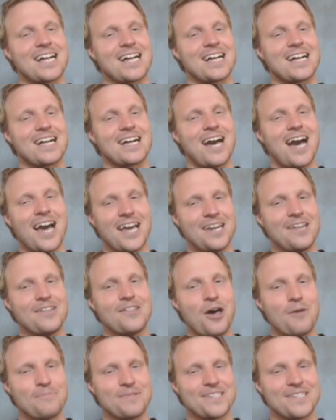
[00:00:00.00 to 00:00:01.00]
kind of the
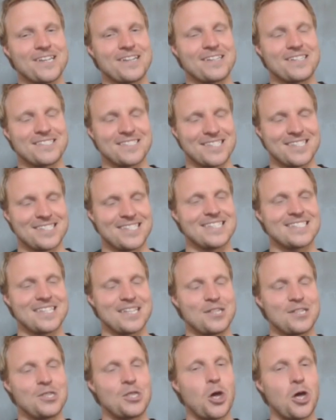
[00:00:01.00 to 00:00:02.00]
opposite, because this is the
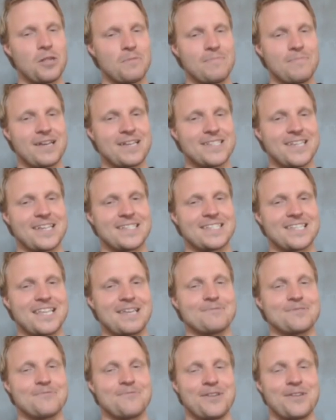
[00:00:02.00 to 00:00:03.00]
non-Big Six team.
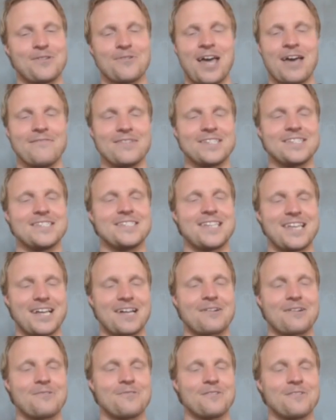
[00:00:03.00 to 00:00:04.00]
So we don't have a
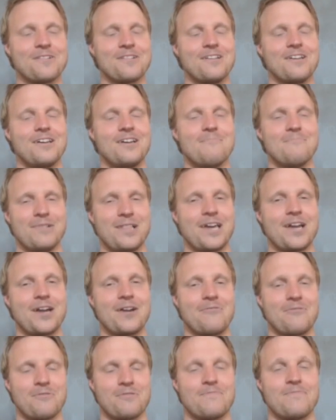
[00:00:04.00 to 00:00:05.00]
single player
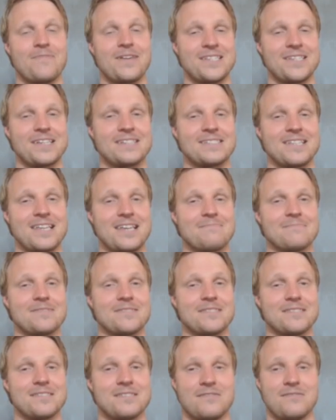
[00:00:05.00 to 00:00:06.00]
from the Big Six
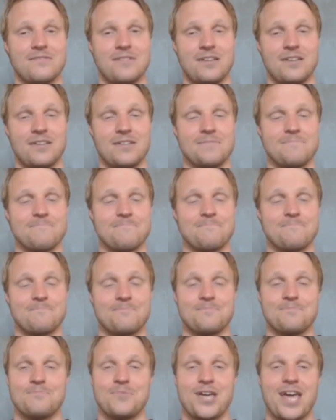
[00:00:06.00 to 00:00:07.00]
teams.
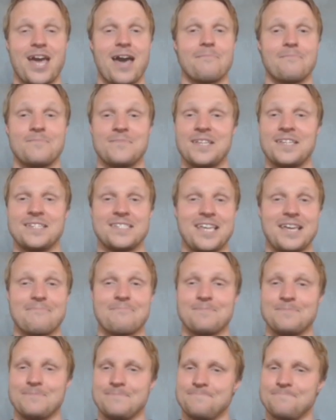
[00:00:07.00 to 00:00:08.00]
But yeah, this
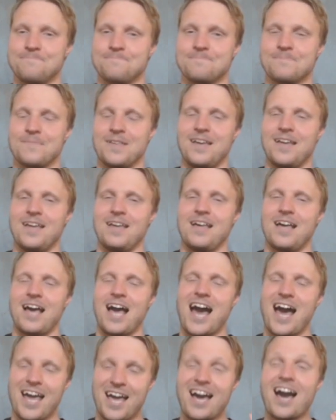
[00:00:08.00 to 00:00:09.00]
team,
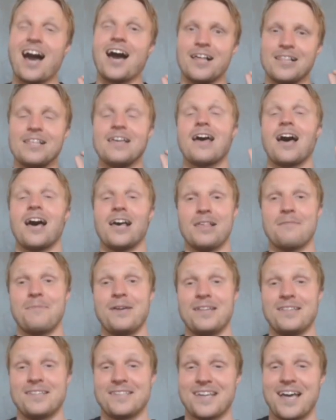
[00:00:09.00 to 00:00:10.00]
I'll
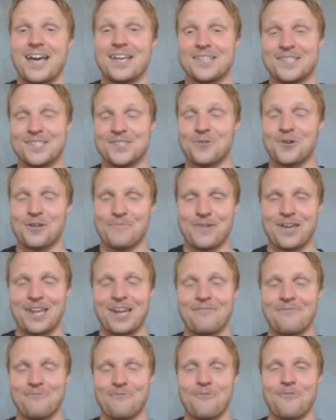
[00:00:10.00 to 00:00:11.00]
admit, I sort of made
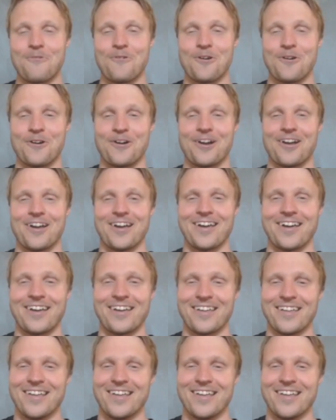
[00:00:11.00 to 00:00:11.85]
it for